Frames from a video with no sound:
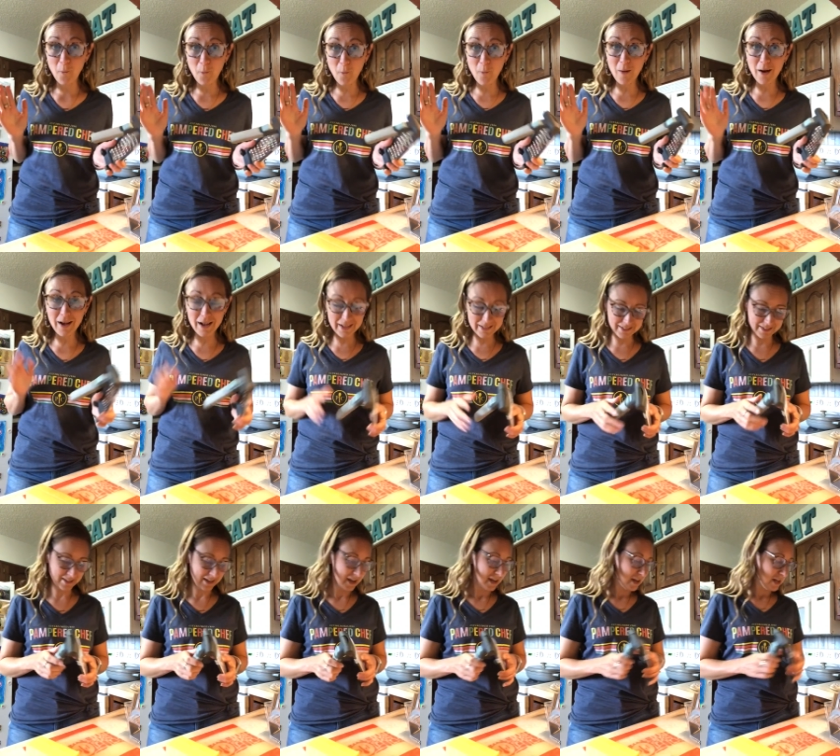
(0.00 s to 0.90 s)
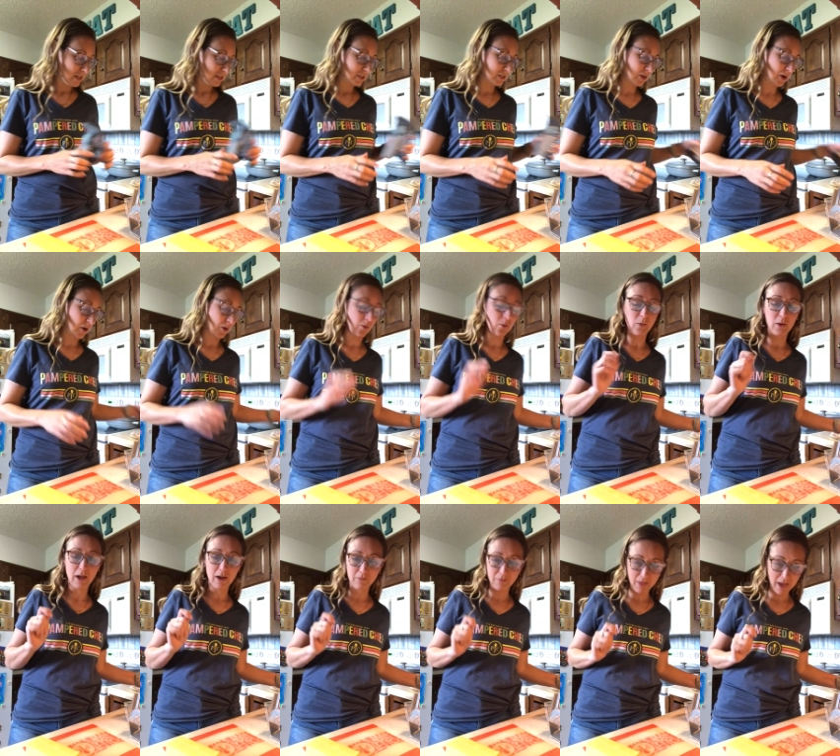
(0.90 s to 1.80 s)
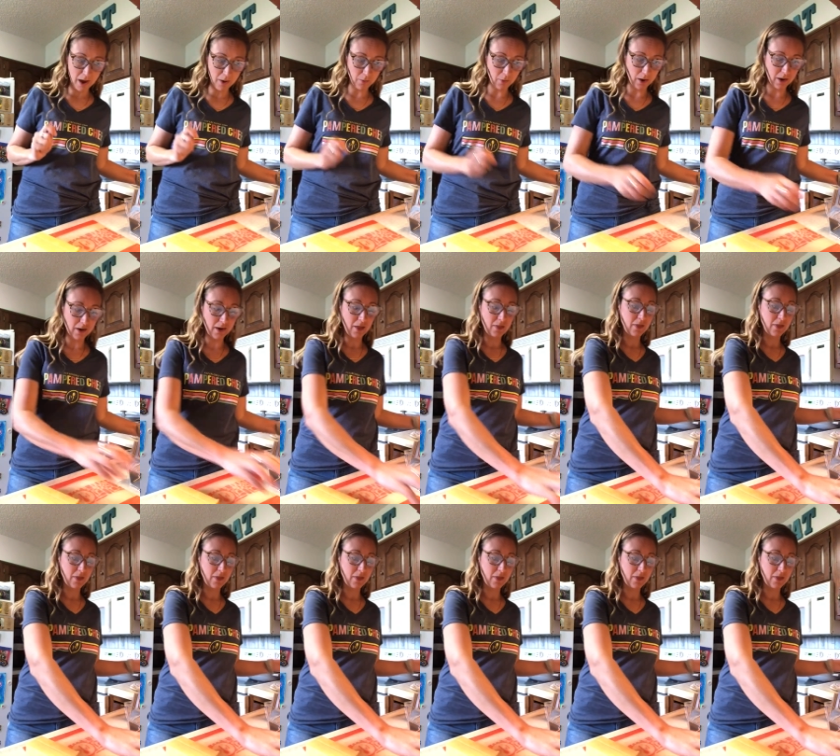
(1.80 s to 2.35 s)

What? So we have that one.